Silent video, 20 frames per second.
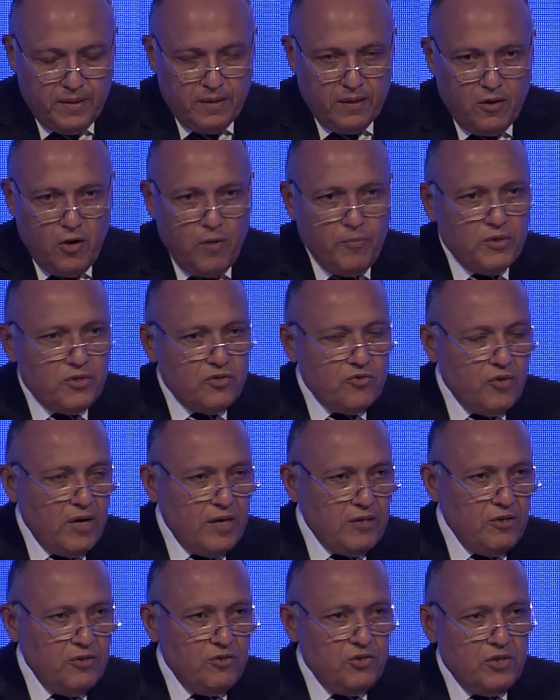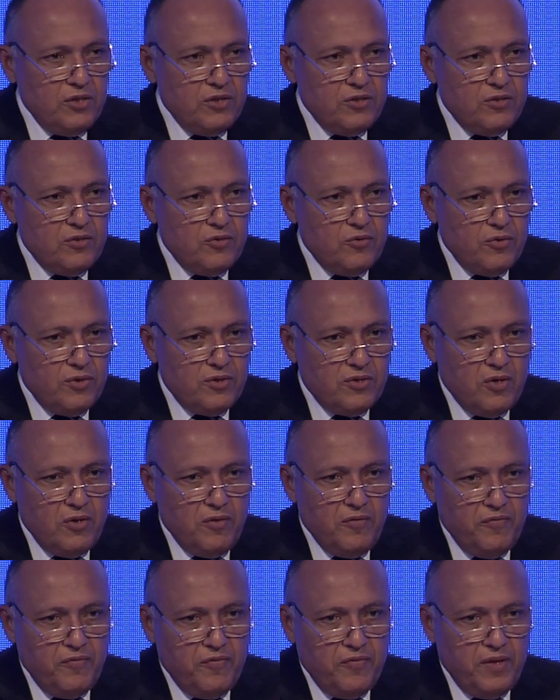common strategies to
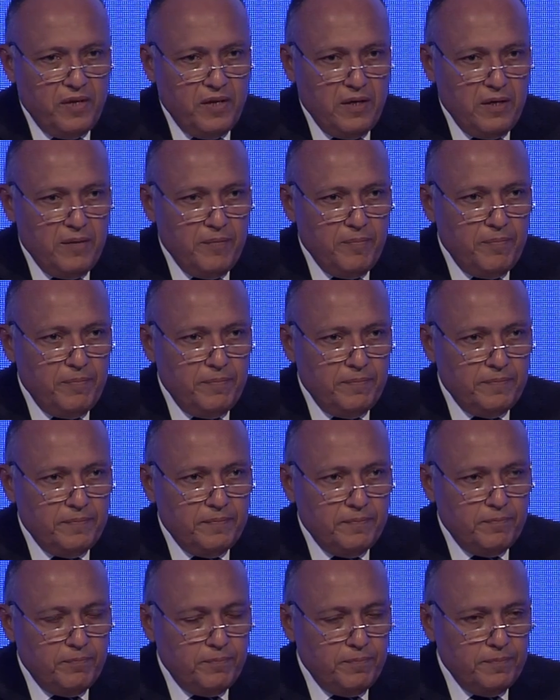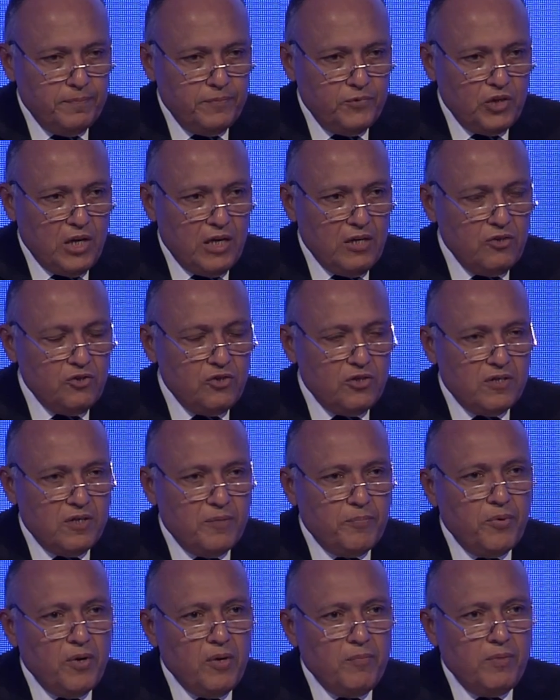resolve the challenges
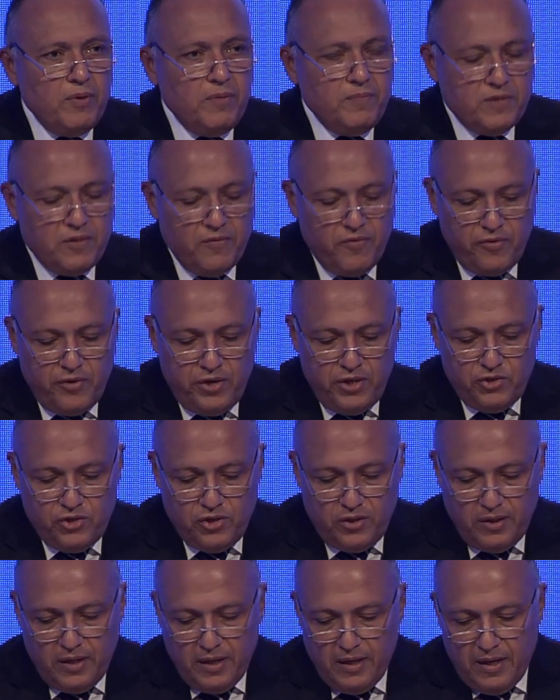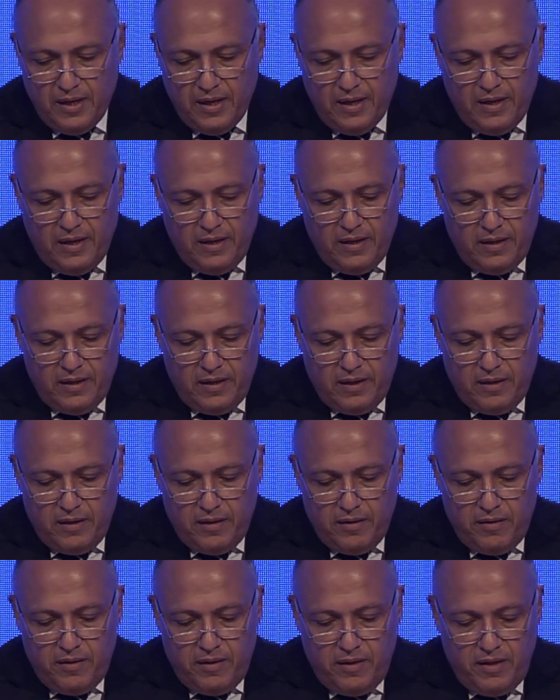and problems of the region,
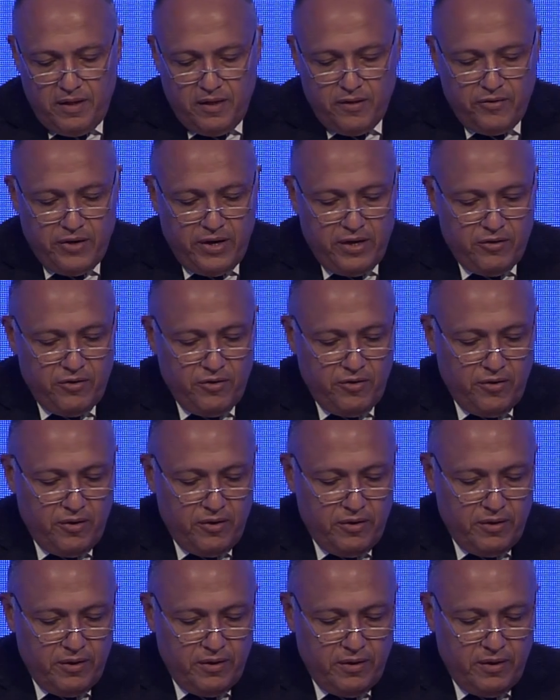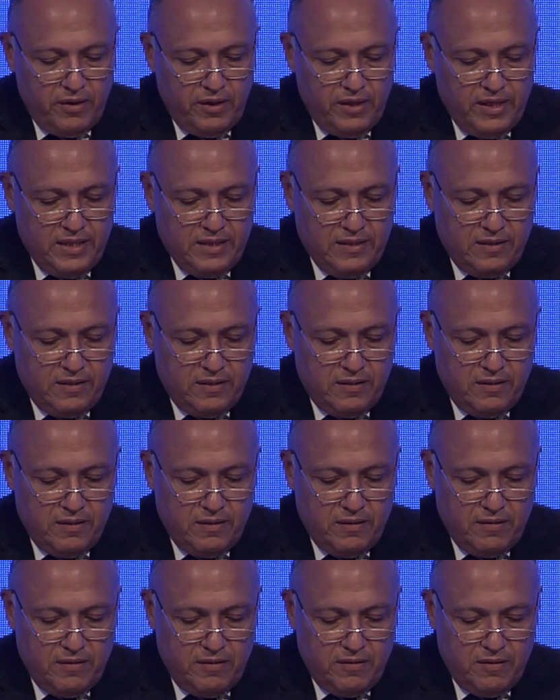the greater is
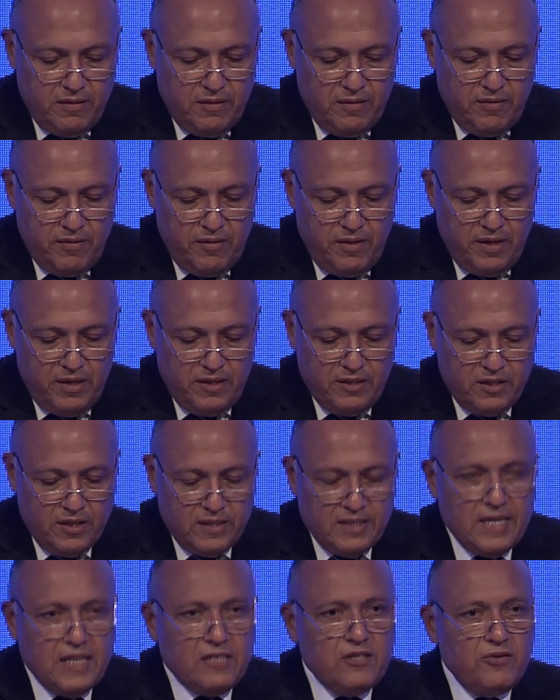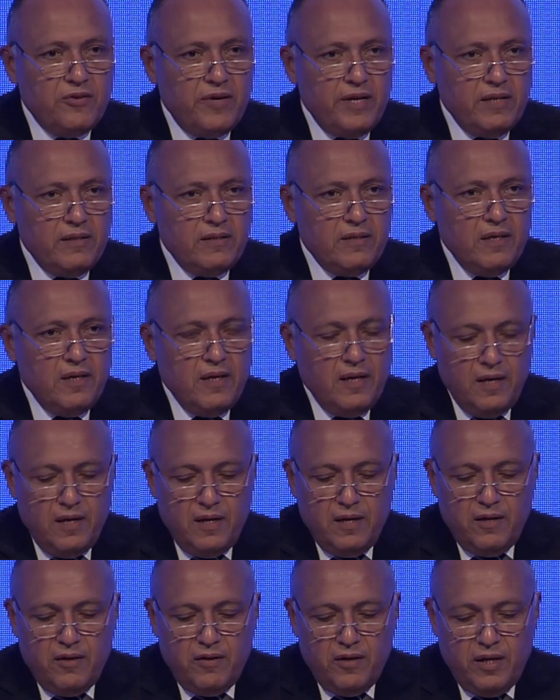the success rate
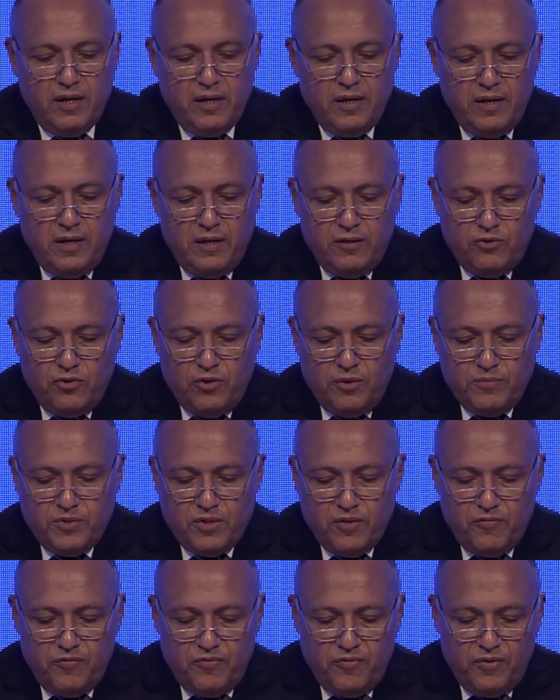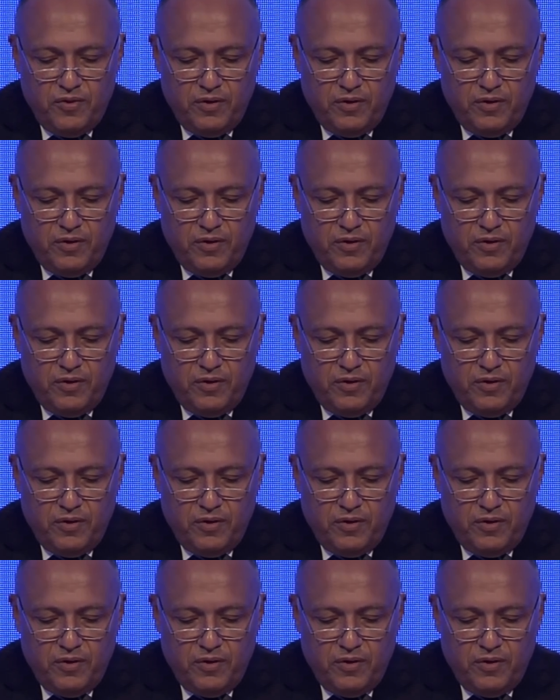in terms of